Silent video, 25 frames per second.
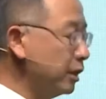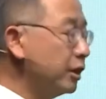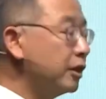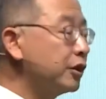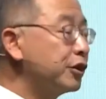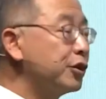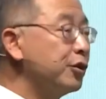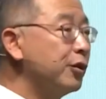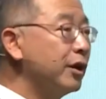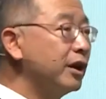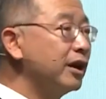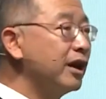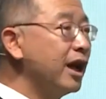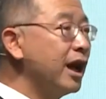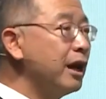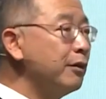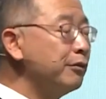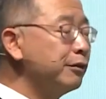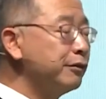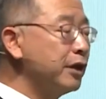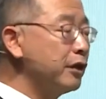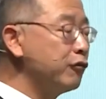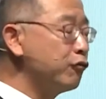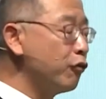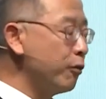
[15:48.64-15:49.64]
to allow
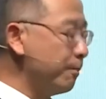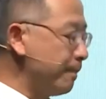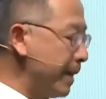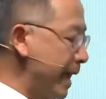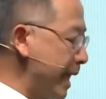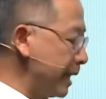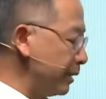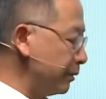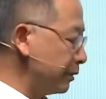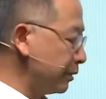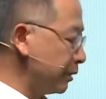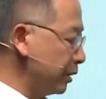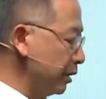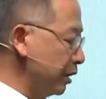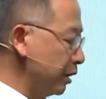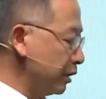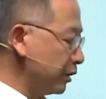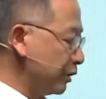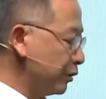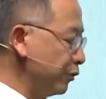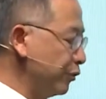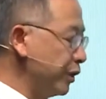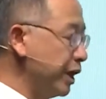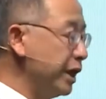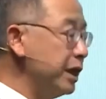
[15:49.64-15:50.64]
central banks
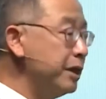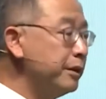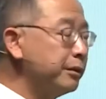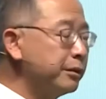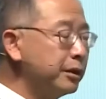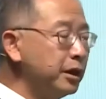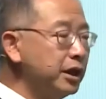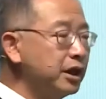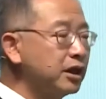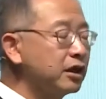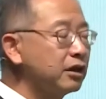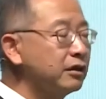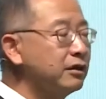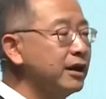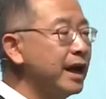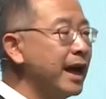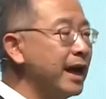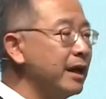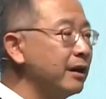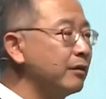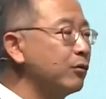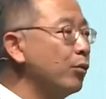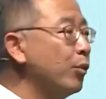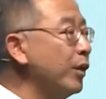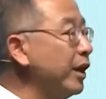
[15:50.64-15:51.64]
to easily
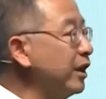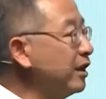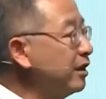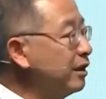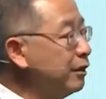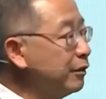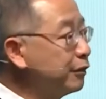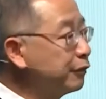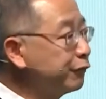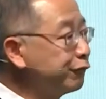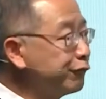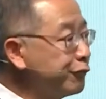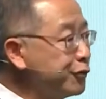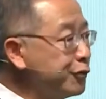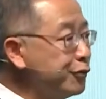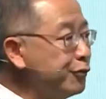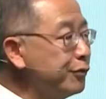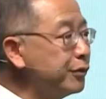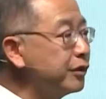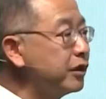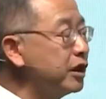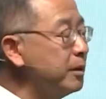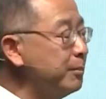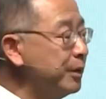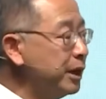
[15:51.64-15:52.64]
connect, whether it's through
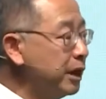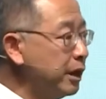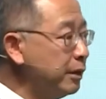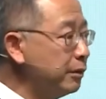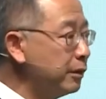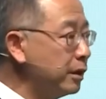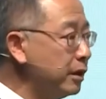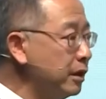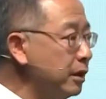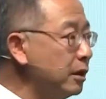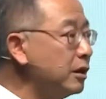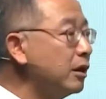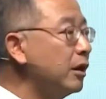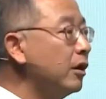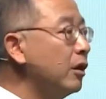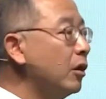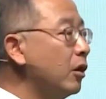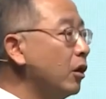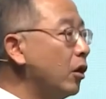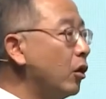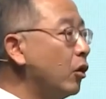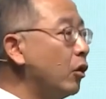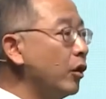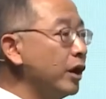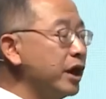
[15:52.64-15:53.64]
CBDC
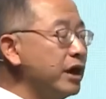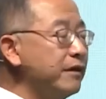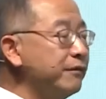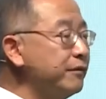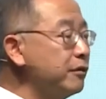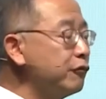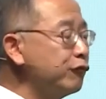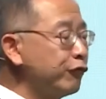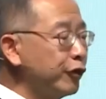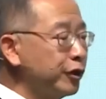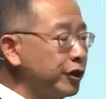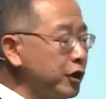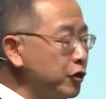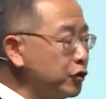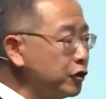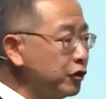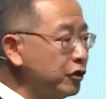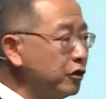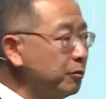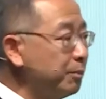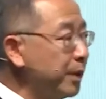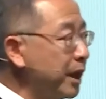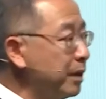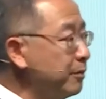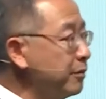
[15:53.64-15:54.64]
or even
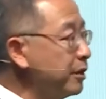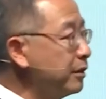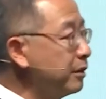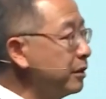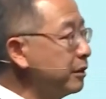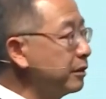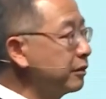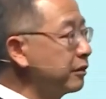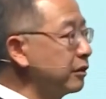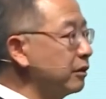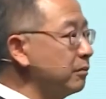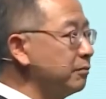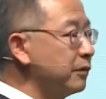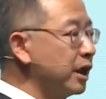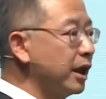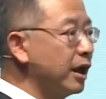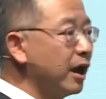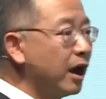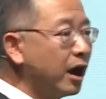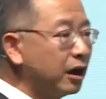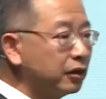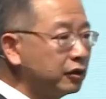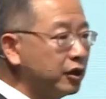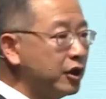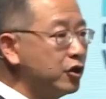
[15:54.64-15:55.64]
traditional payment system like
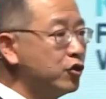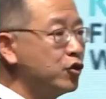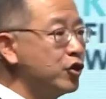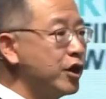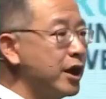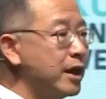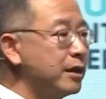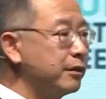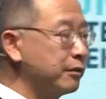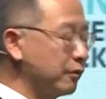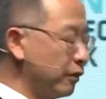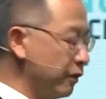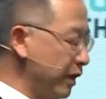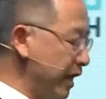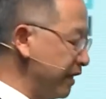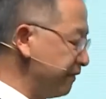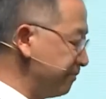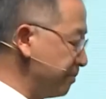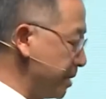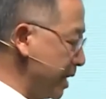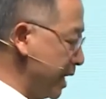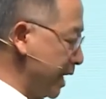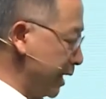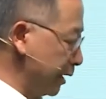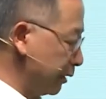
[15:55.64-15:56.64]
RTGS or
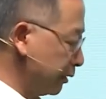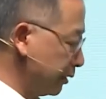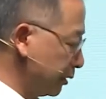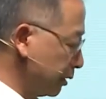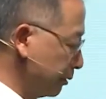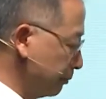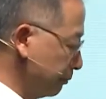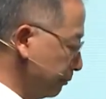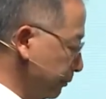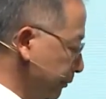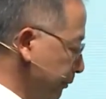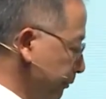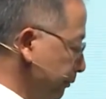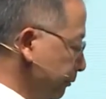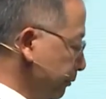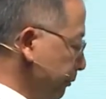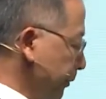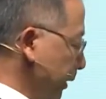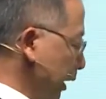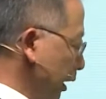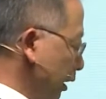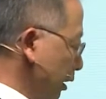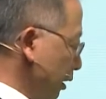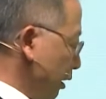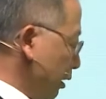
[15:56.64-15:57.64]
FPS.
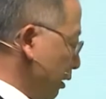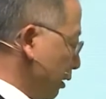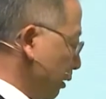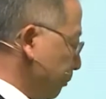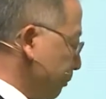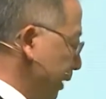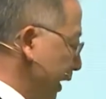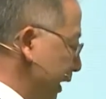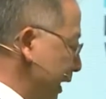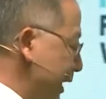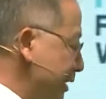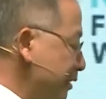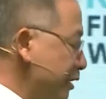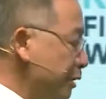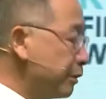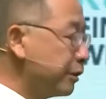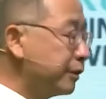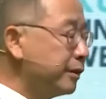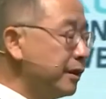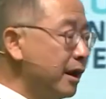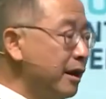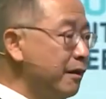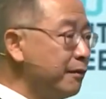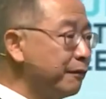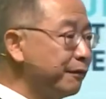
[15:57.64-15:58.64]
But in
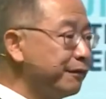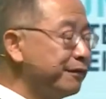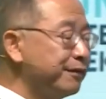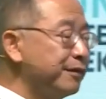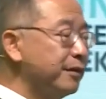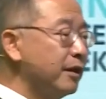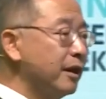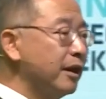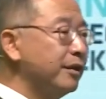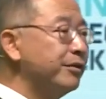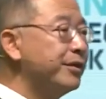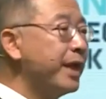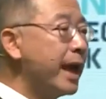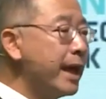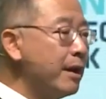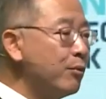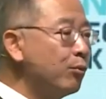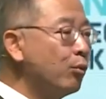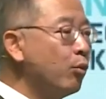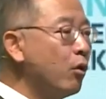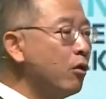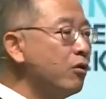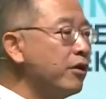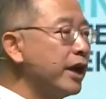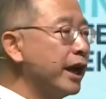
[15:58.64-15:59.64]
itself, that
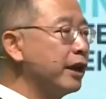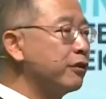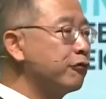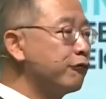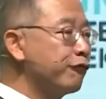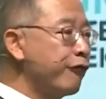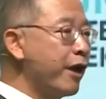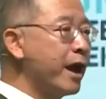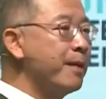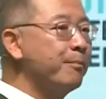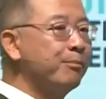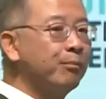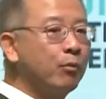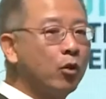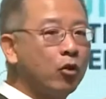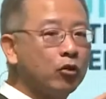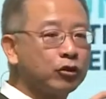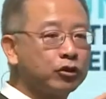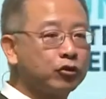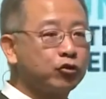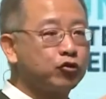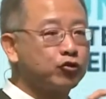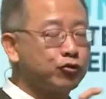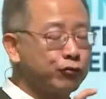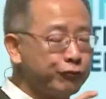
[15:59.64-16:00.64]
won't attract more
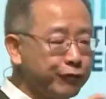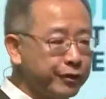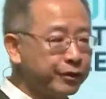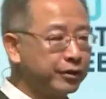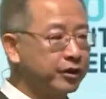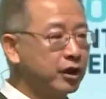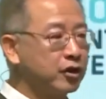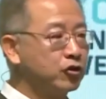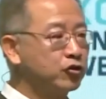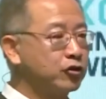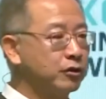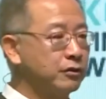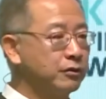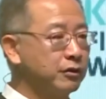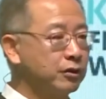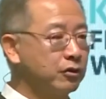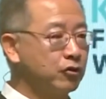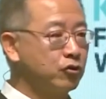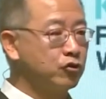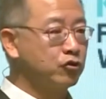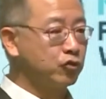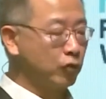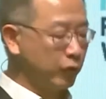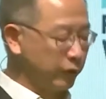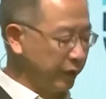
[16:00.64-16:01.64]
jurisdictions to
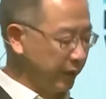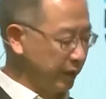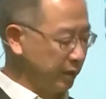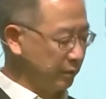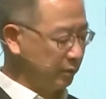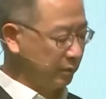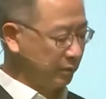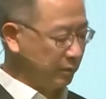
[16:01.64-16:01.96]
join.